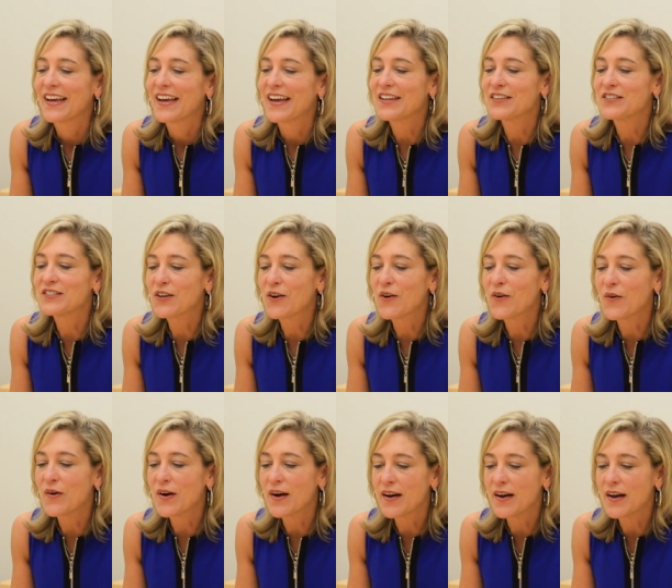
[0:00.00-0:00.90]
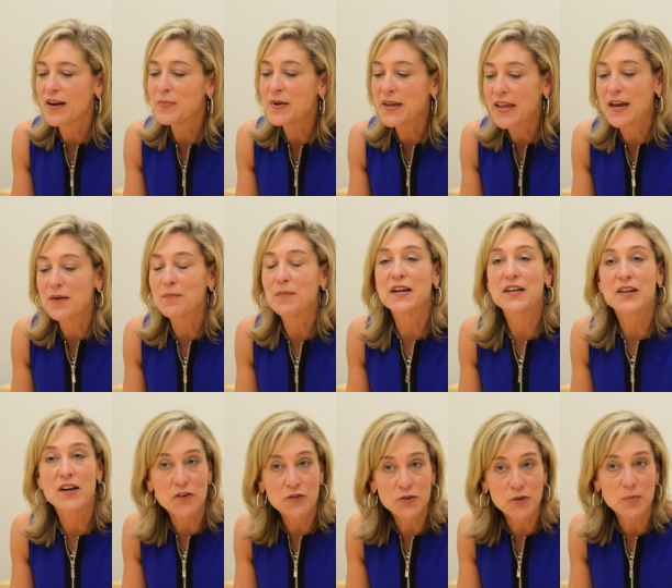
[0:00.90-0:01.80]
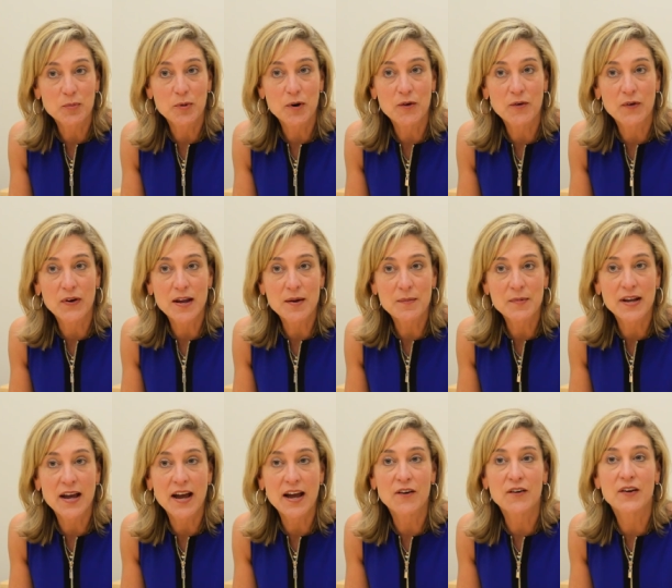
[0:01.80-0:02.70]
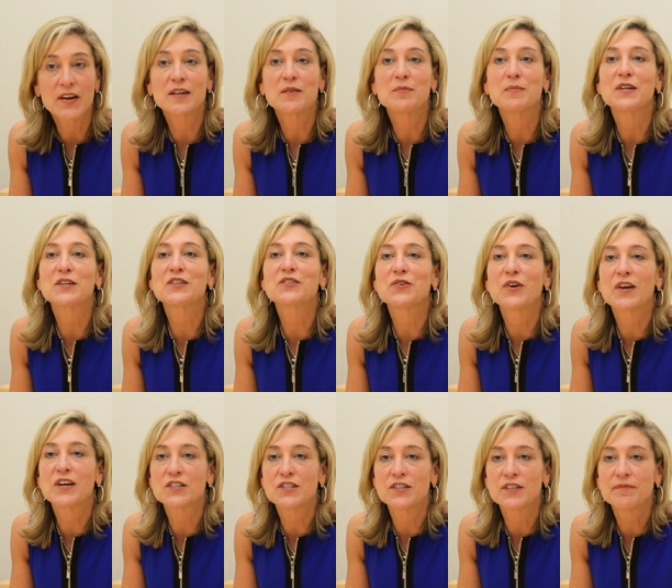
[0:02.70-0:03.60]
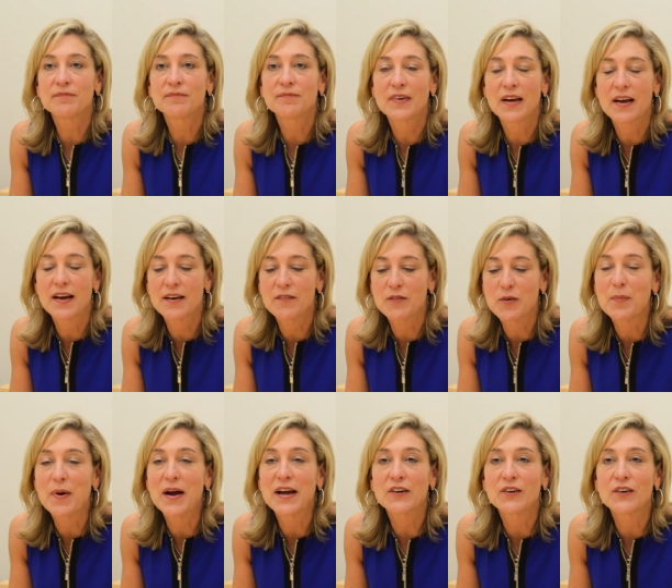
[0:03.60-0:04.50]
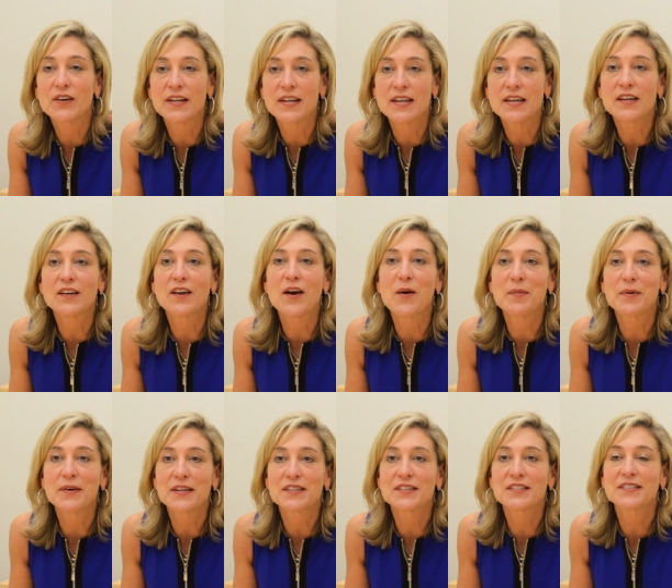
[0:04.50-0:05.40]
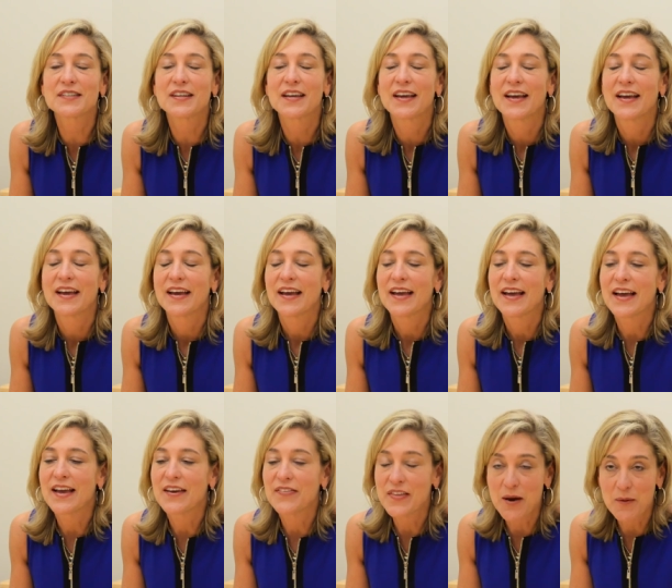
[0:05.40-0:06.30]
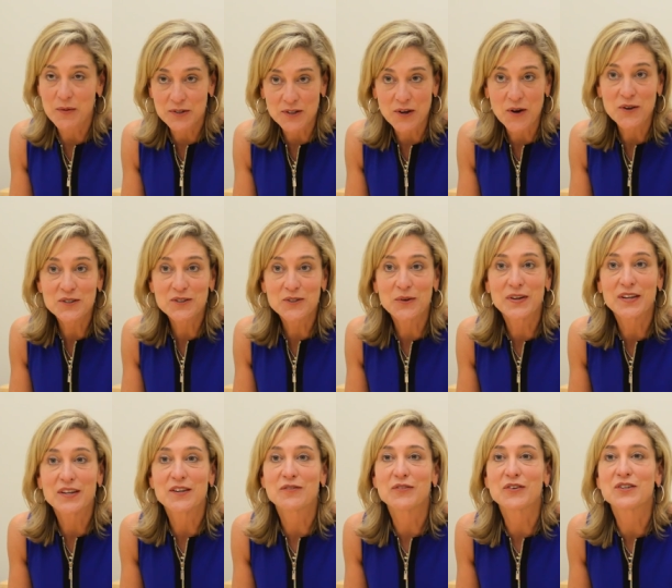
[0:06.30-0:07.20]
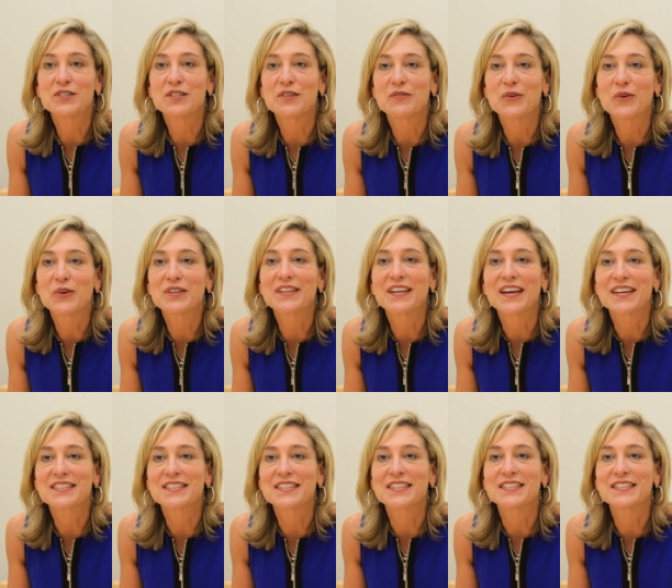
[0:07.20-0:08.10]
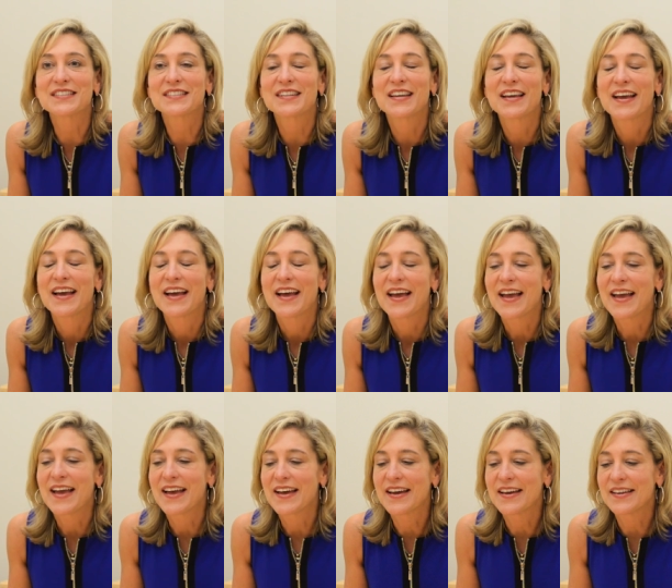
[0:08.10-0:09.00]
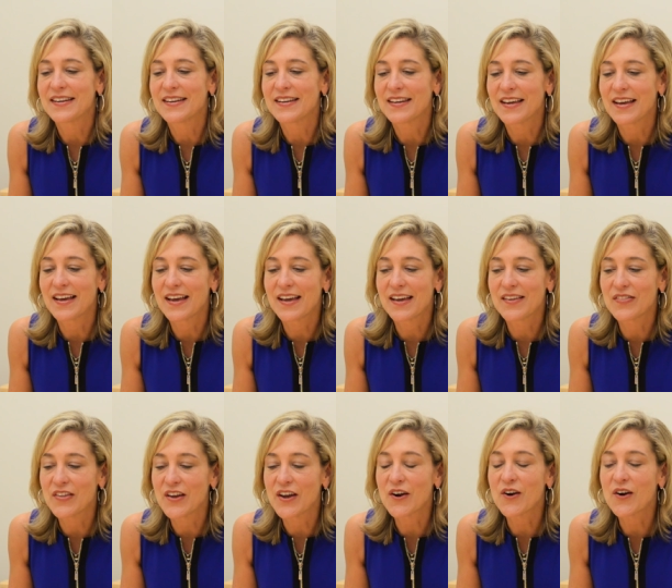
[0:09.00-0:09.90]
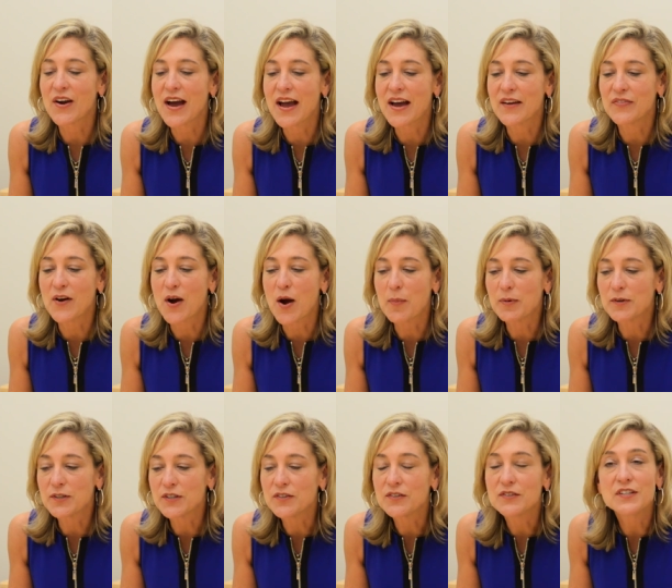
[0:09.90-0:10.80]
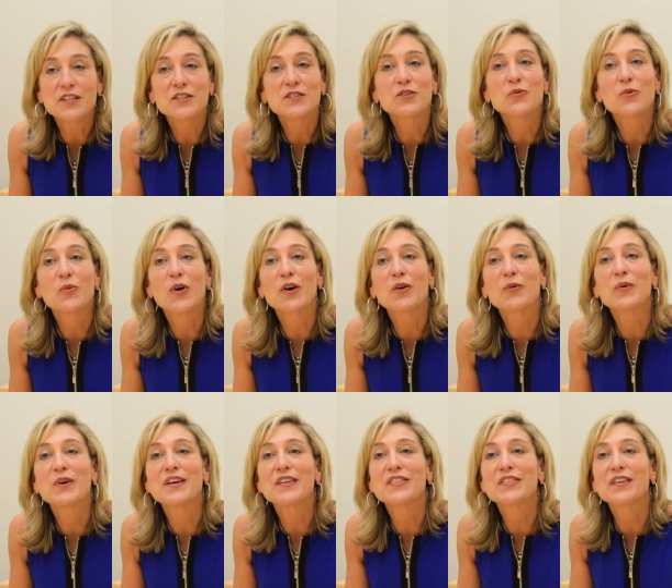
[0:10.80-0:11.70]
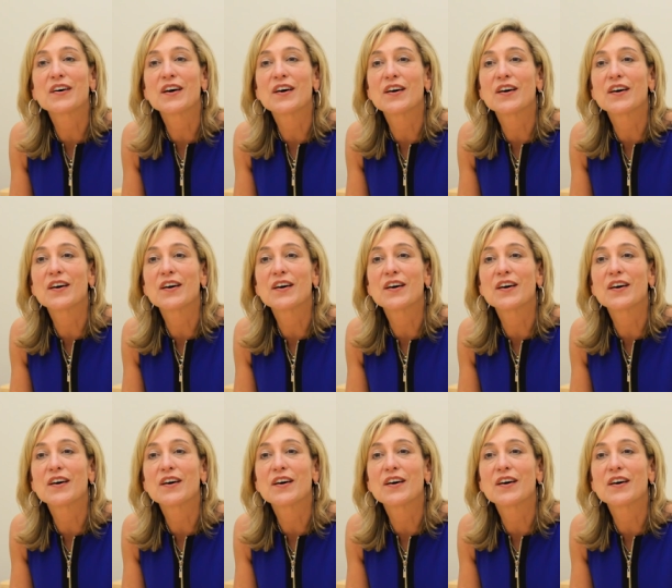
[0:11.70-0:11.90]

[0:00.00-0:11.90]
And so I began my doctoral program in higher ed administration. I have a minor in economics, and that was also at University of North Texas. And there I had the opportunity to work with